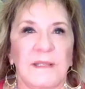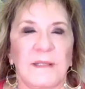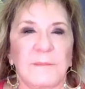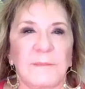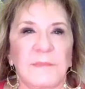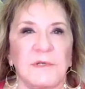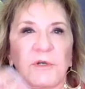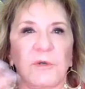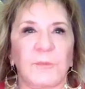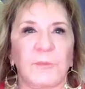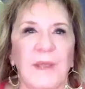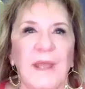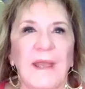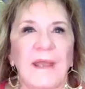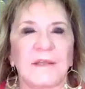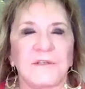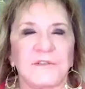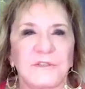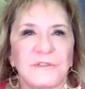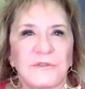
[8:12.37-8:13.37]
but our
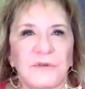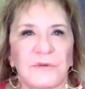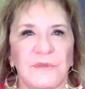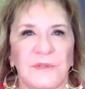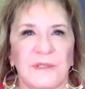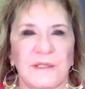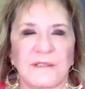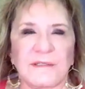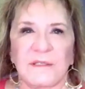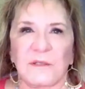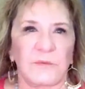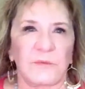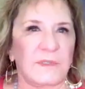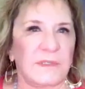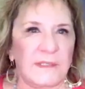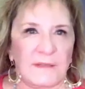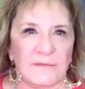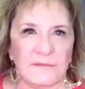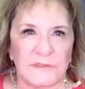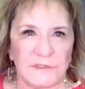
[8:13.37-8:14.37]
passions are things that we
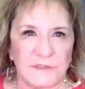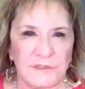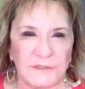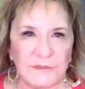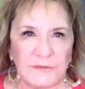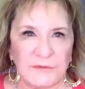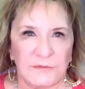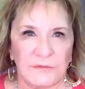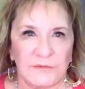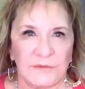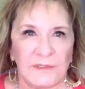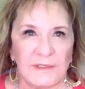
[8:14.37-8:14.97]
love to do.